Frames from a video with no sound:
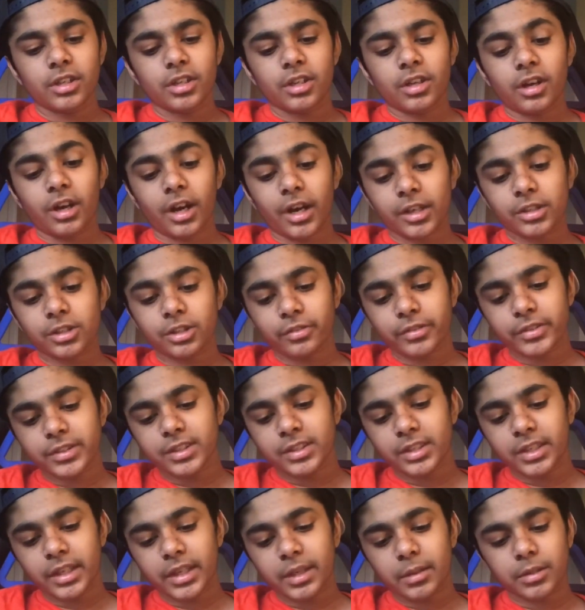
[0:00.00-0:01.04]
Alright, so
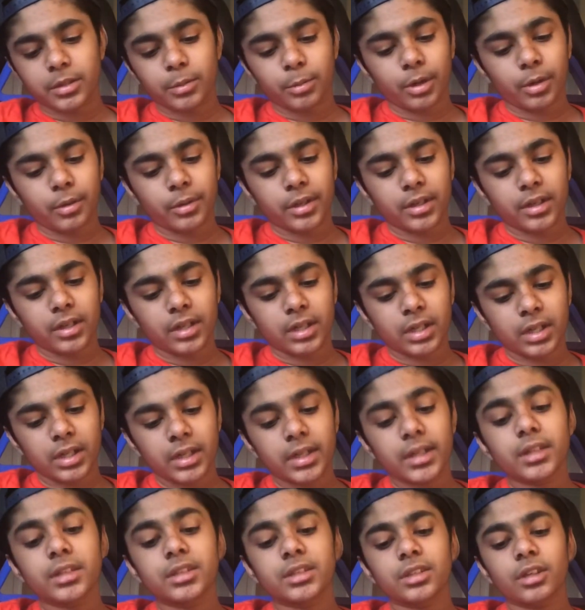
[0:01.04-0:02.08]
obviously, De Boer.
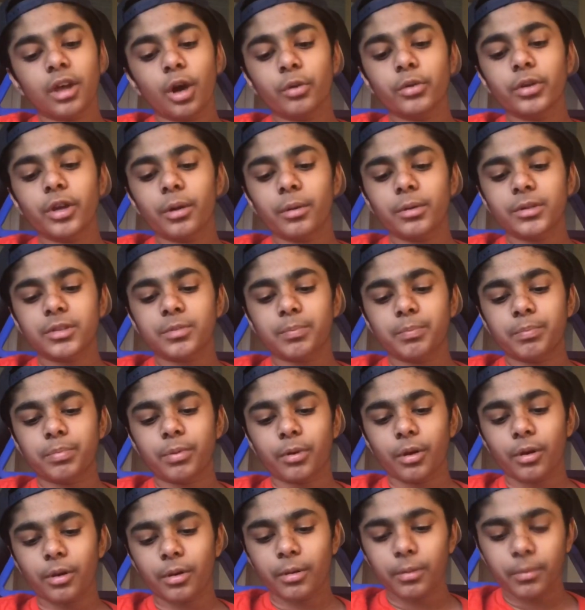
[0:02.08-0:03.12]
It's, oh no, it's
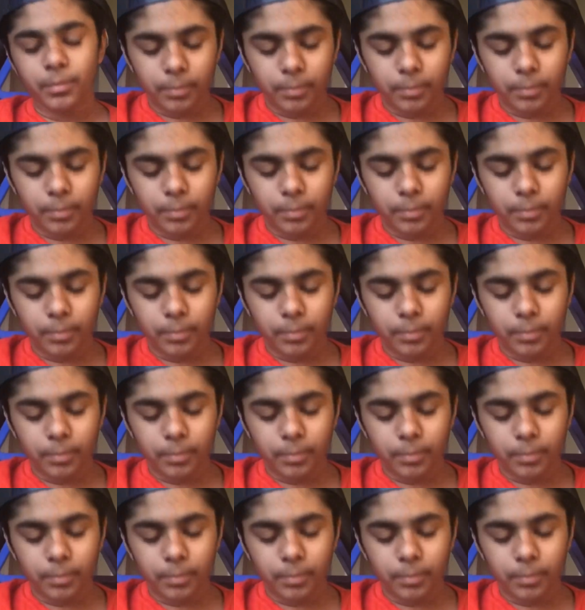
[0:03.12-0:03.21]
Bot.